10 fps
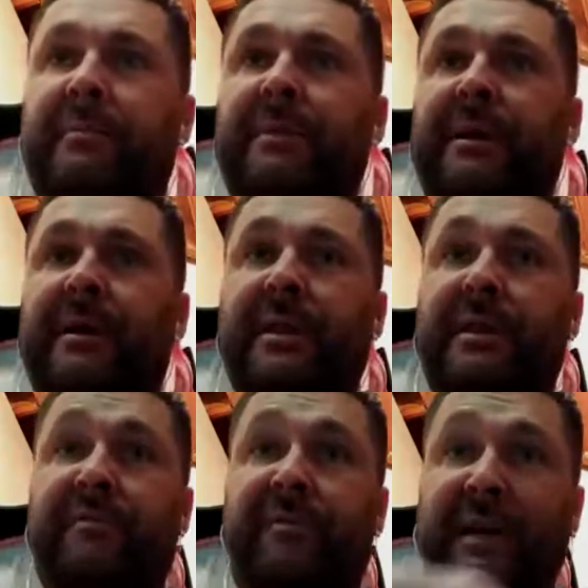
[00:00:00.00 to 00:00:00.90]
the
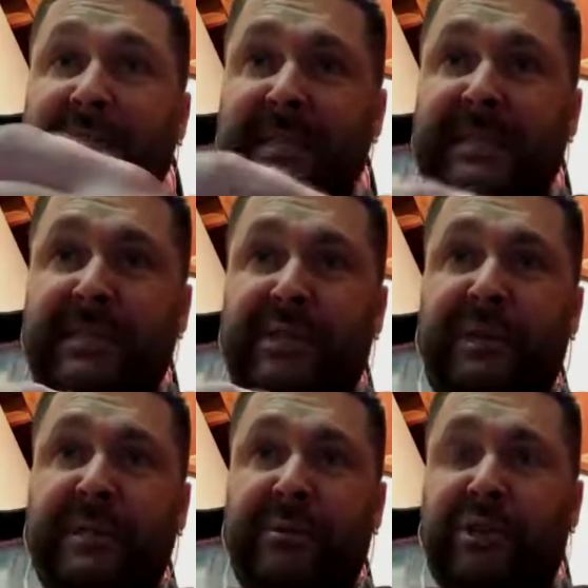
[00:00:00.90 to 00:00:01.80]
defense
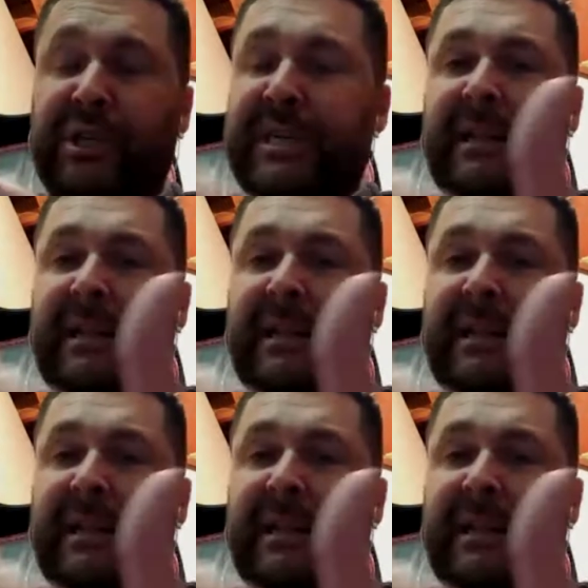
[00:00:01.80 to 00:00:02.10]
industries, which again,